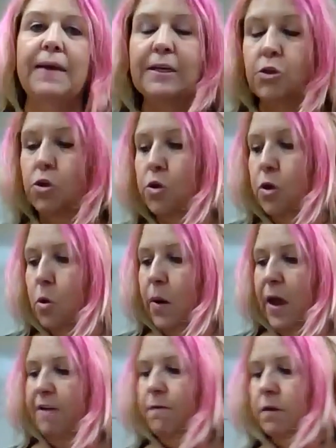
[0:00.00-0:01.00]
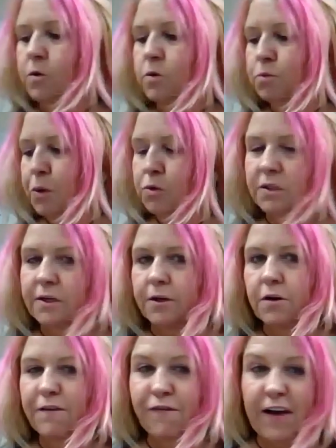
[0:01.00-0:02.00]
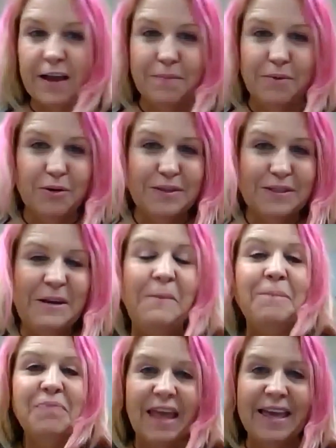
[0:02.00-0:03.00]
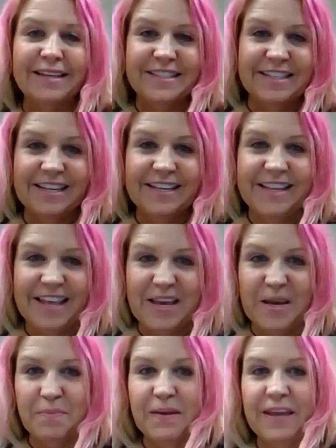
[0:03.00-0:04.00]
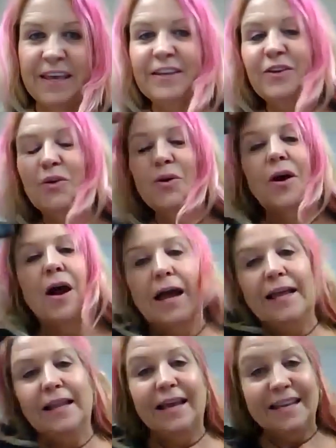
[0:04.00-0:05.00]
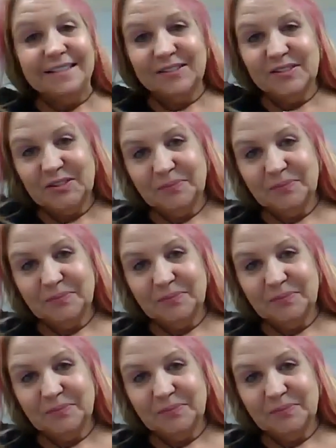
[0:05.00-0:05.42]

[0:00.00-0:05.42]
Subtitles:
Make sure you have that those posterior fibers extend the hip in your highlights.